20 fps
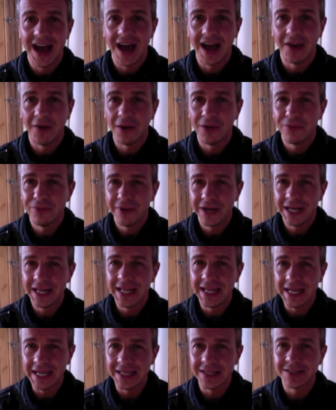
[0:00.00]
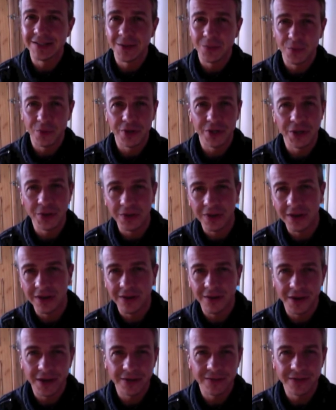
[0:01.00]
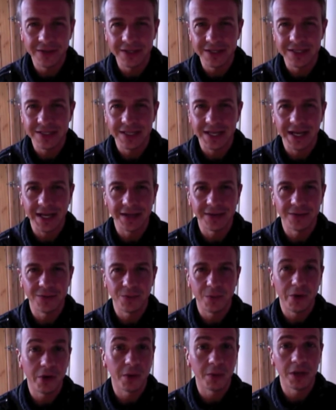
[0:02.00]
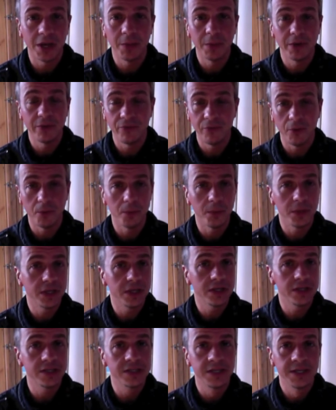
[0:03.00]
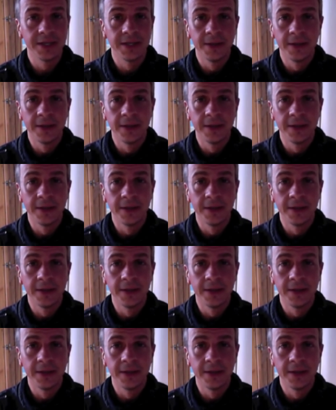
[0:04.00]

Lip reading: and I really need someone who can kind of understand where I'm coming from, because